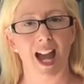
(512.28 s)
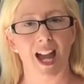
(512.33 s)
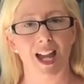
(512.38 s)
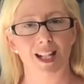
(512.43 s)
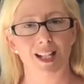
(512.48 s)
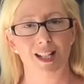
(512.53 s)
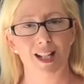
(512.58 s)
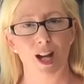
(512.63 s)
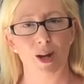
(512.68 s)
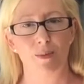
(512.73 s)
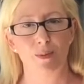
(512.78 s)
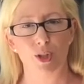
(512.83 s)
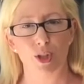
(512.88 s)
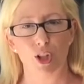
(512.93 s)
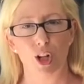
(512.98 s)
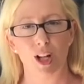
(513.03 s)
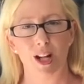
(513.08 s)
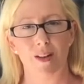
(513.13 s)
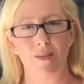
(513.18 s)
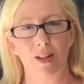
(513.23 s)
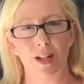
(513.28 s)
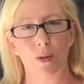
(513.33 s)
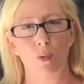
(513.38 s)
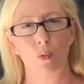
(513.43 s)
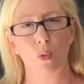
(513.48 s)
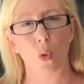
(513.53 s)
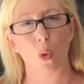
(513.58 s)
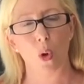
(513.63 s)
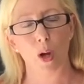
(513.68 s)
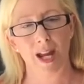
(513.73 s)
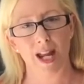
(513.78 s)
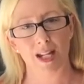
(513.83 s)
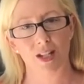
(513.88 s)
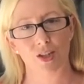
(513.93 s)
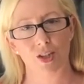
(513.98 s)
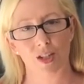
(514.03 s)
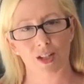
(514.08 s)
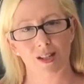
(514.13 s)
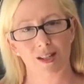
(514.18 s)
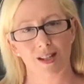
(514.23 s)
and you don't have any raw
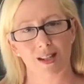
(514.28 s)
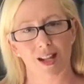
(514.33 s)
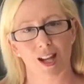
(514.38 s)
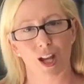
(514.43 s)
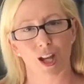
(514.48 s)
edges.